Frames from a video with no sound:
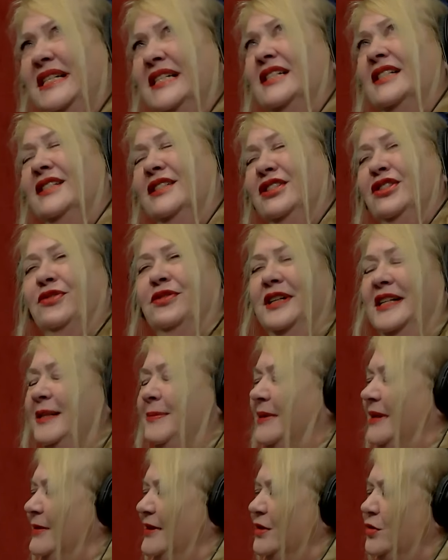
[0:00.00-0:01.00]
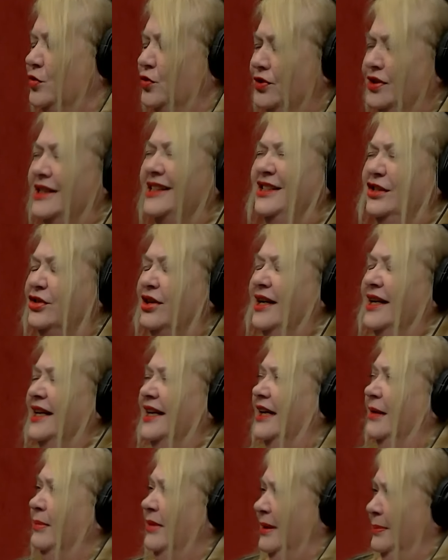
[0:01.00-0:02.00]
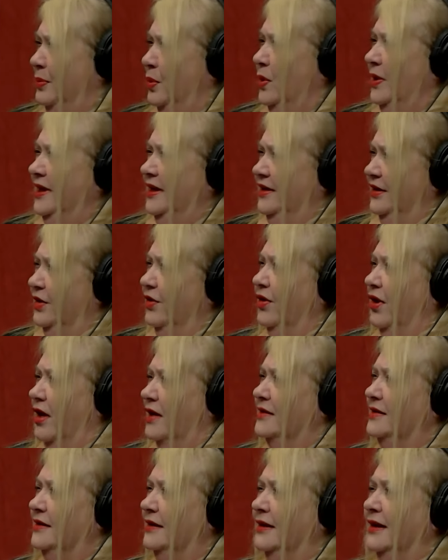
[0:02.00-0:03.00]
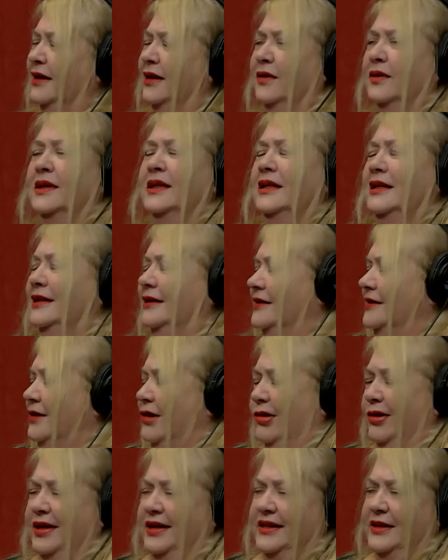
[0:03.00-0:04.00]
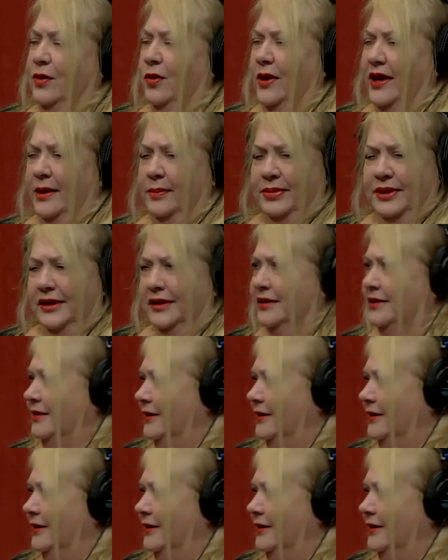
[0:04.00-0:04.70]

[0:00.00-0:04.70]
on charades, yeah. but I was really trying to get my point across, you know, and yeah. crazy white bitch, you